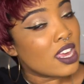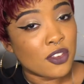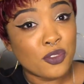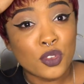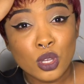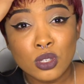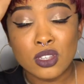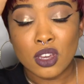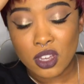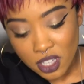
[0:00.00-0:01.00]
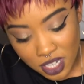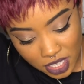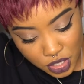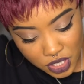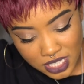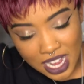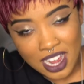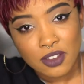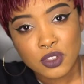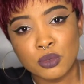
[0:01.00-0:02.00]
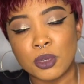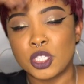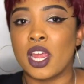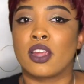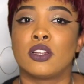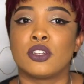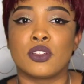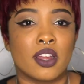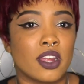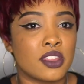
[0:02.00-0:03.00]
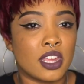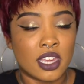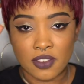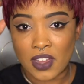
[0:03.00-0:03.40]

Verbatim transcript: It feels good. It's just I have too much hair under there, I think.